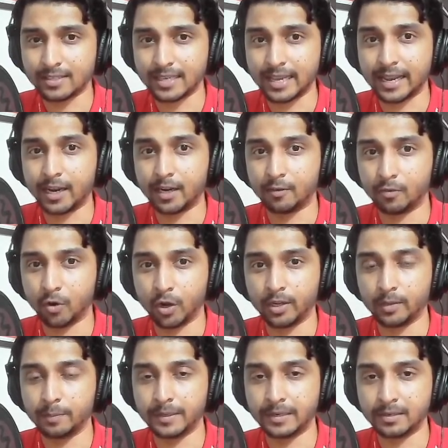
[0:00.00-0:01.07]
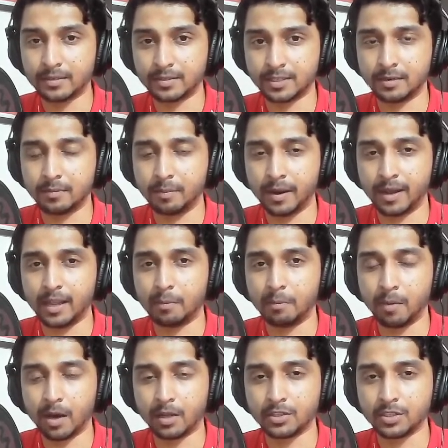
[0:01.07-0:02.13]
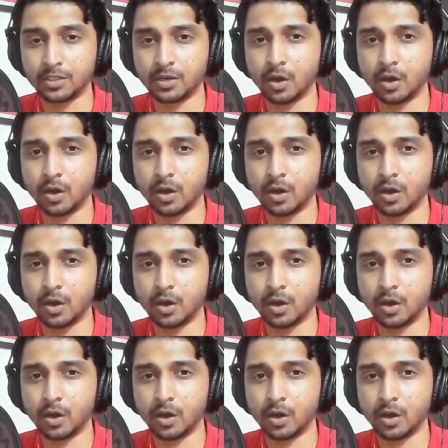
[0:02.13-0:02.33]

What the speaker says: ahead of Ronnie Peterson by a margin